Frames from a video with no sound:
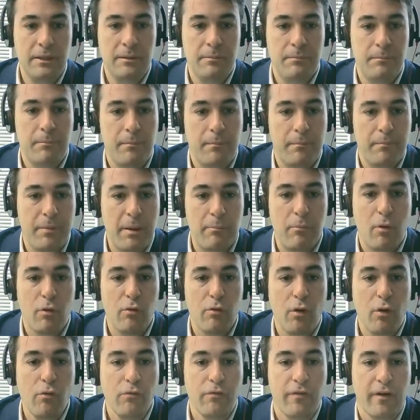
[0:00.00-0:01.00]
But
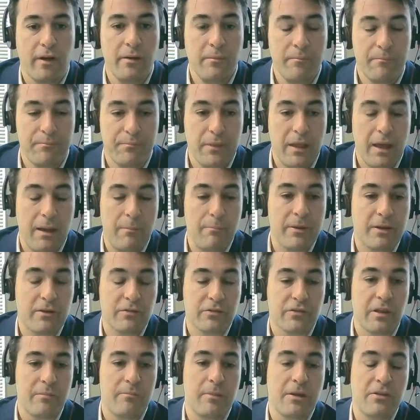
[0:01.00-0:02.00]
moreover, and
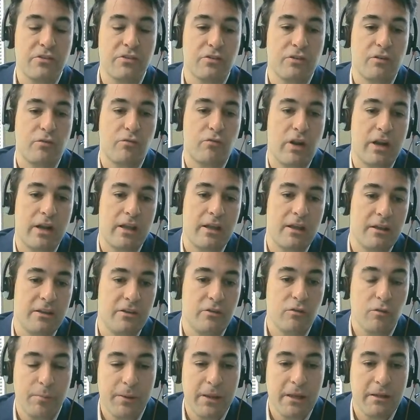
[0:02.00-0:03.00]
because I mentioned already,
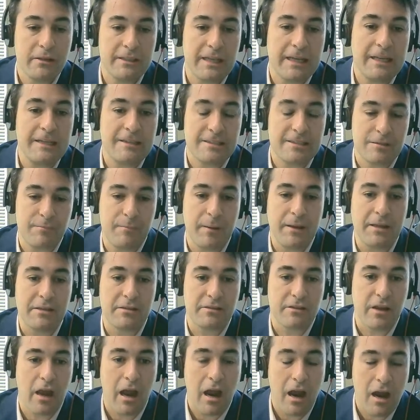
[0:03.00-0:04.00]
European data
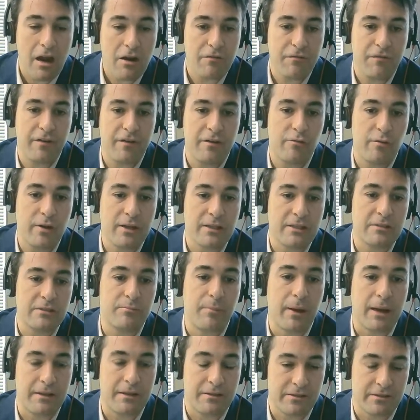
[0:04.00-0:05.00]
spaces are
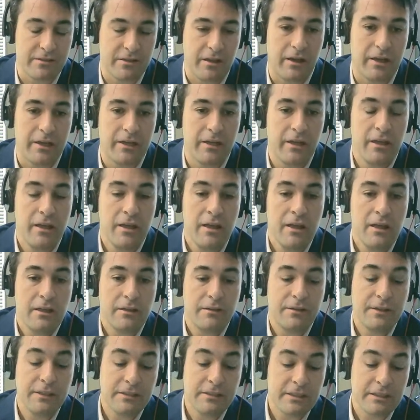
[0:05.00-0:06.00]
federated by design.
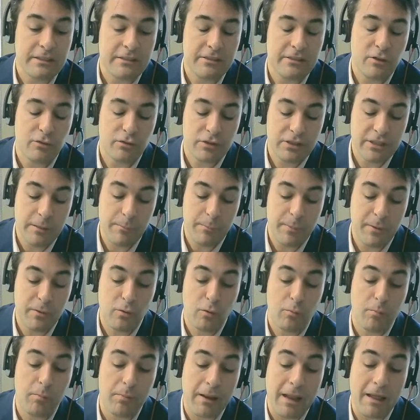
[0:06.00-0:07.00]
This is your
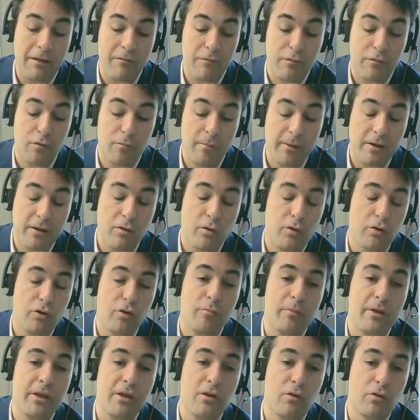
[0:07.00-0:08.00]
typical platform
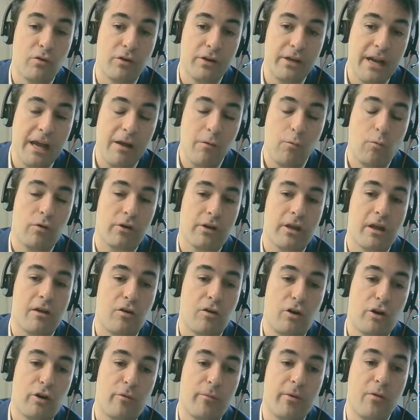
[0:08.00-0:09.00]
economy or network
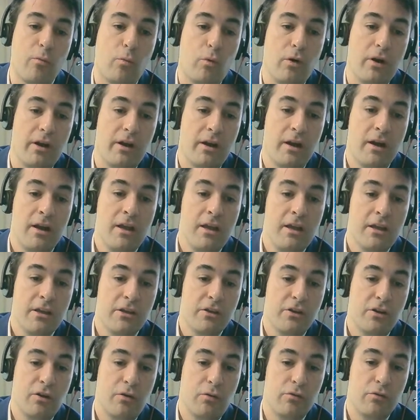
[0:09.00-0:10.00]
economy, where,
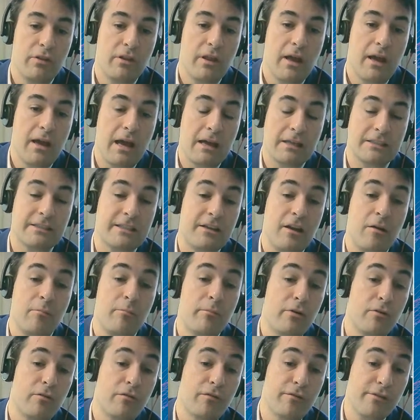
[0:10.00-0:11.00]
you know, as the
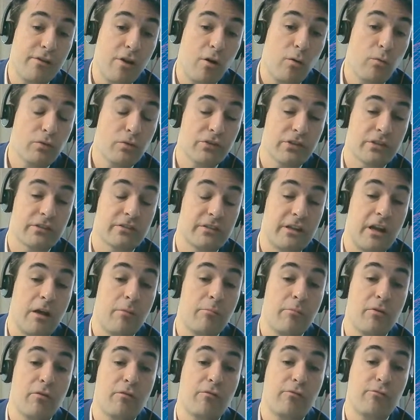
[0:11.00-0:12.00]
number of nodes, as the
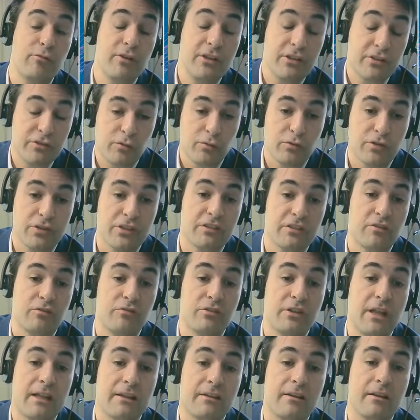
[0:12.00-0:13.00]
number of resources
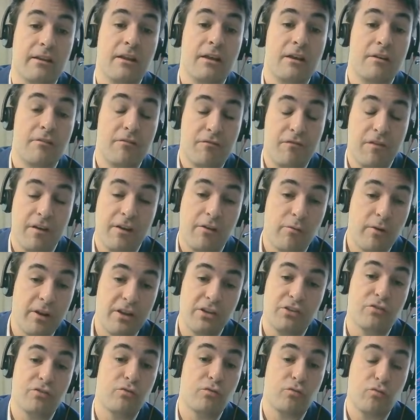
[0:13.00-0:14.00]
on that
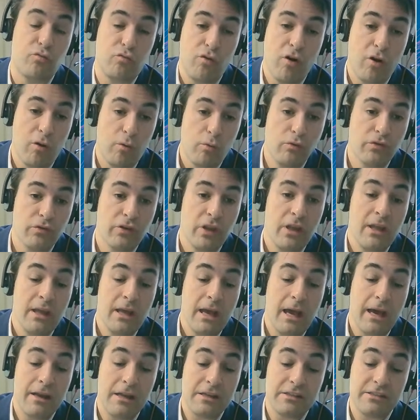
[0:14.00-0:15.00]
federation grows,
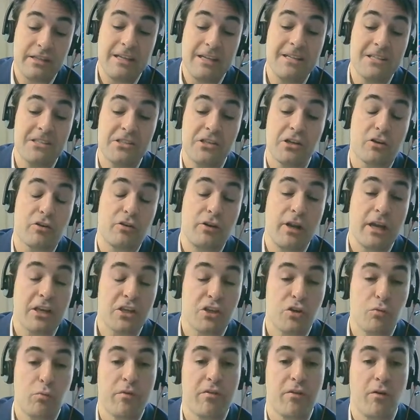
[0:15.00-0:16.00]
and as the
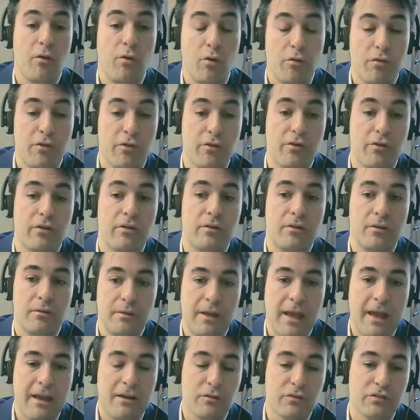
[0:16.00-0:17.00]
interconnection with other
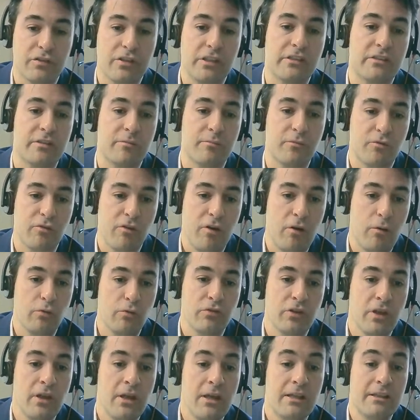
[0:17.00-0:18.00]
ecosystem
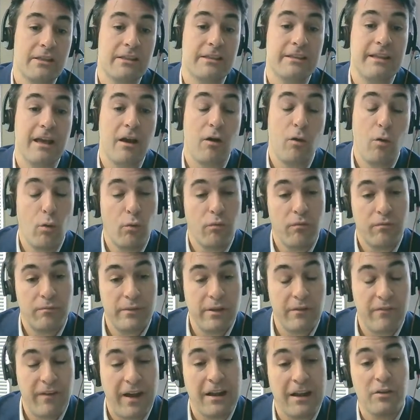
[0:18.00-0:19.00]
grows,
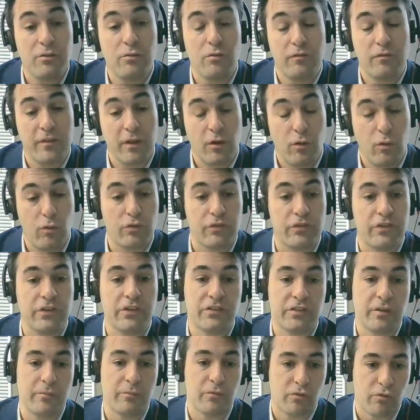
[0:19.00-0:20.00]
the value of the whole
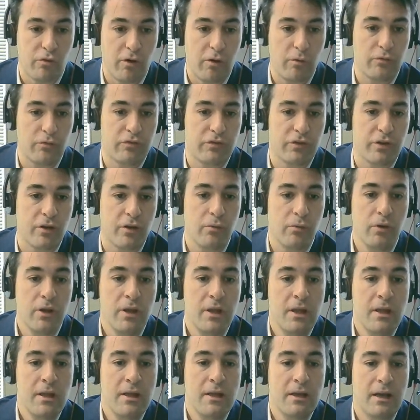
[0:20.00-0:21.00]
system grows, you know.
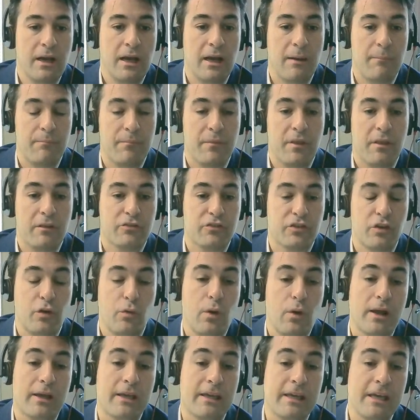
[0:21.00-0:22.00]

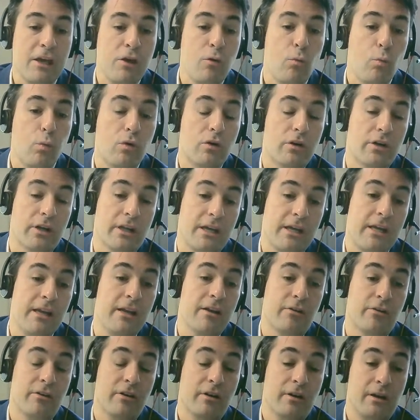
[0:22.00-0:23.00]
So a key word
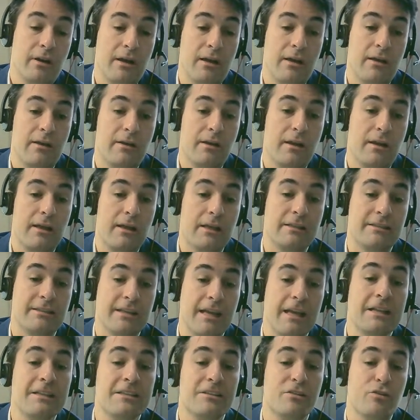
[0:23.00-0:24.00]
here
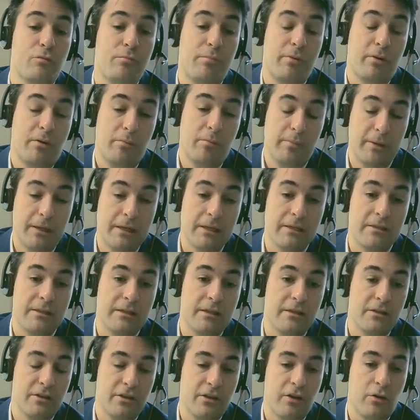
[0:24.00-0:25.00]
is
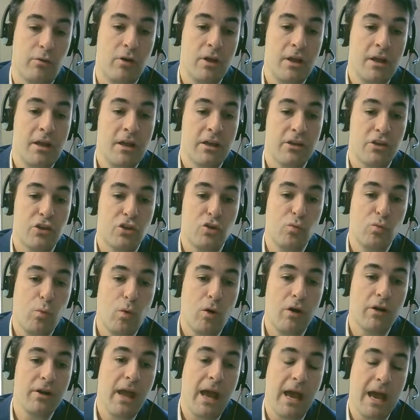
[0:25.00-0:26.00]
interoperability. You know, you
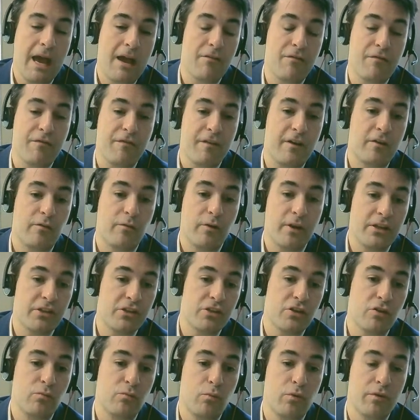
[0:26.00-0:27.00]
won't have
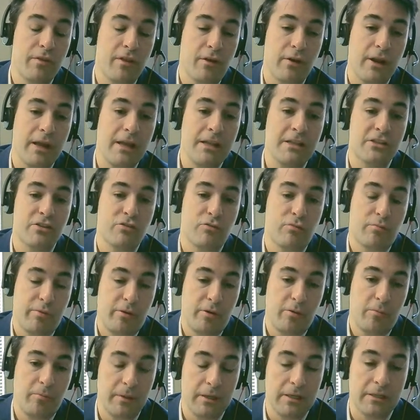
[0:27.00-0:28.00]
federation without
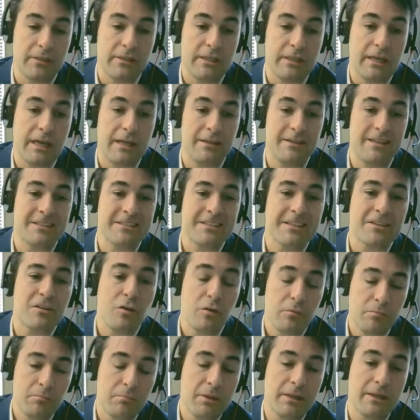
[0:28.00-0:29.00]
interoperability, and that's a
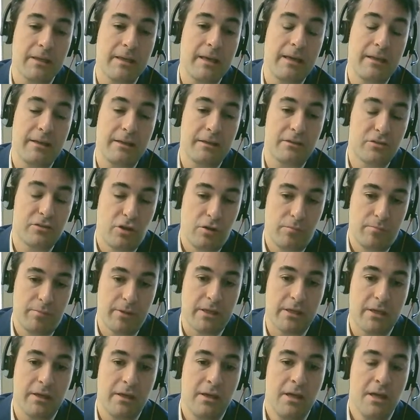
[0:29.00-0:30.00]
complicated
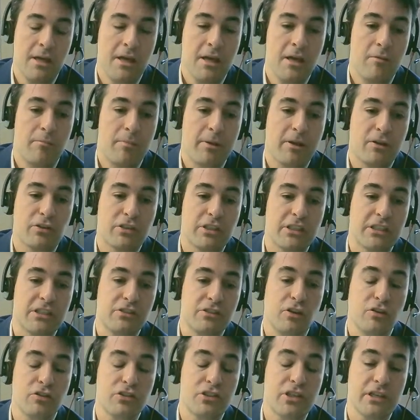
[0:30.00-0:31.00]
topic, because
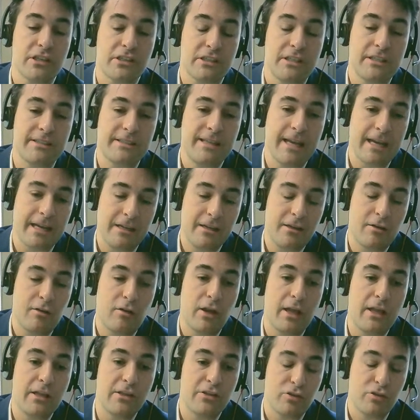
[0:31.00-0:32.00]
it's not just the
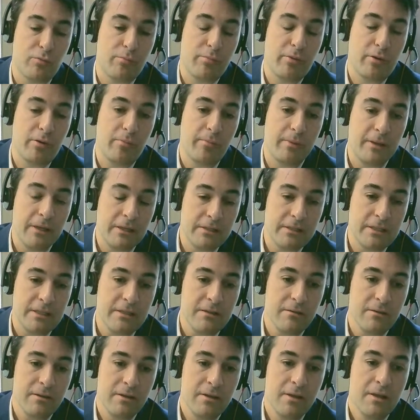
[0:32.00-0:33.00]
technical
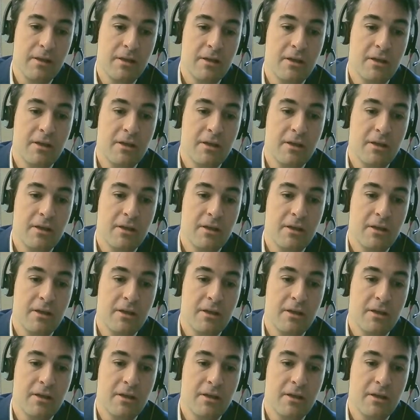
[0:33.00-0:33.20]
interoperability,